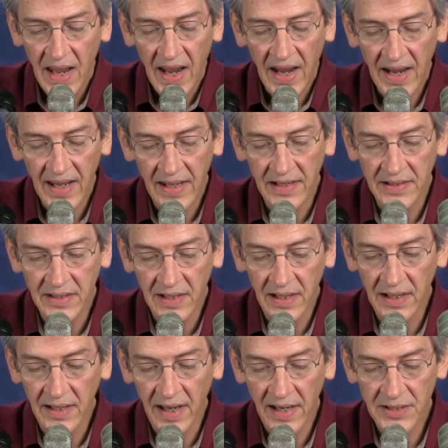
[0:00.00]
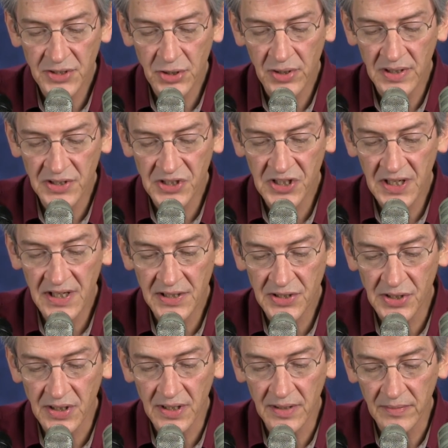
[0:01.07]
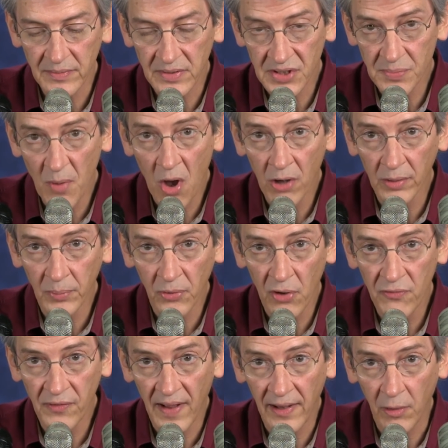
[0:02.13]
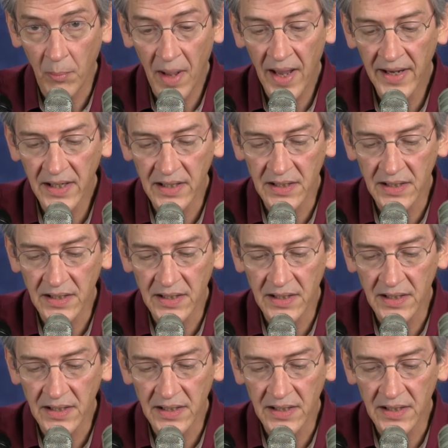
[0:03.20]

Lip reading: and as you can see, it's a smaller profile mic,